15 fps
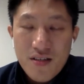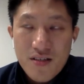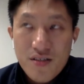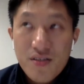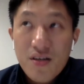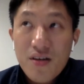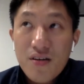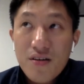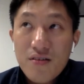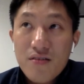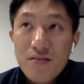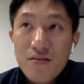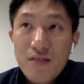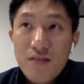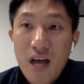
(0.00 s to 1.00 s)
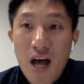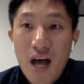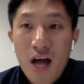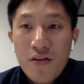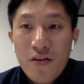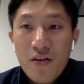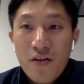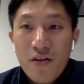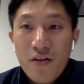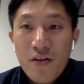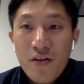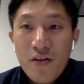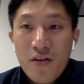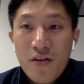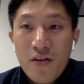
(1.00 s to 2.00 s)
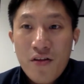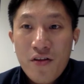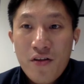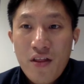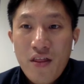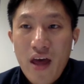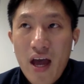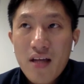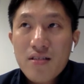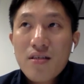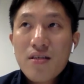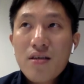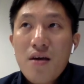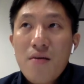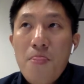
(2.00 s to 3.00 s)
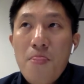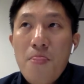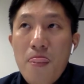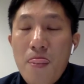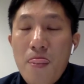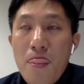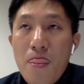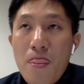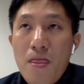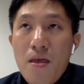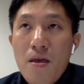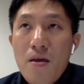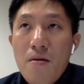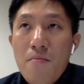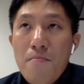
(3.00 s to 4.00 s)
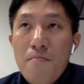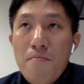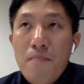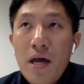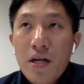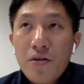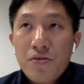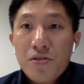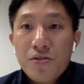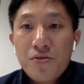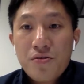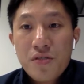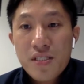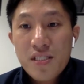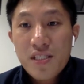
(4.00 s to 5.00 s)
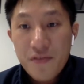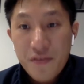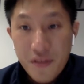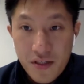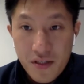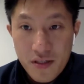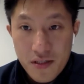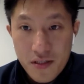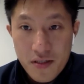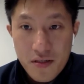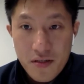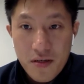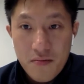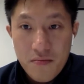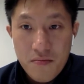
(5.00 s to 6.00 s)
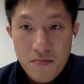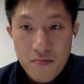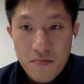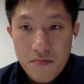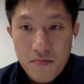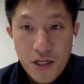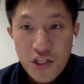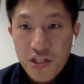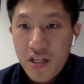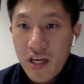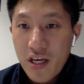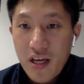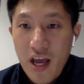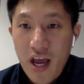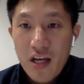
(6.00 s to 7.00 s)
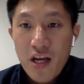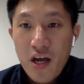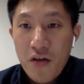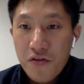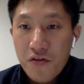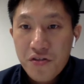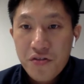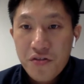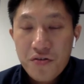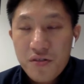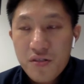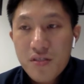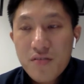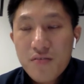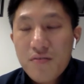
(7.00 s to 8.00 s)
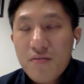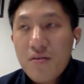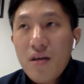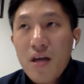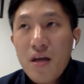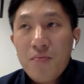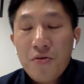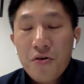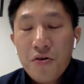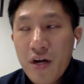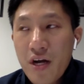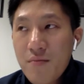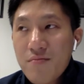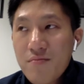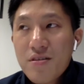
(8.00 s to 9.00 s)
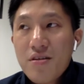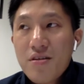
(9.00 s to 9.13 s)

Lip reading: So other than that, medical school is difficult, much like any other schools and programs.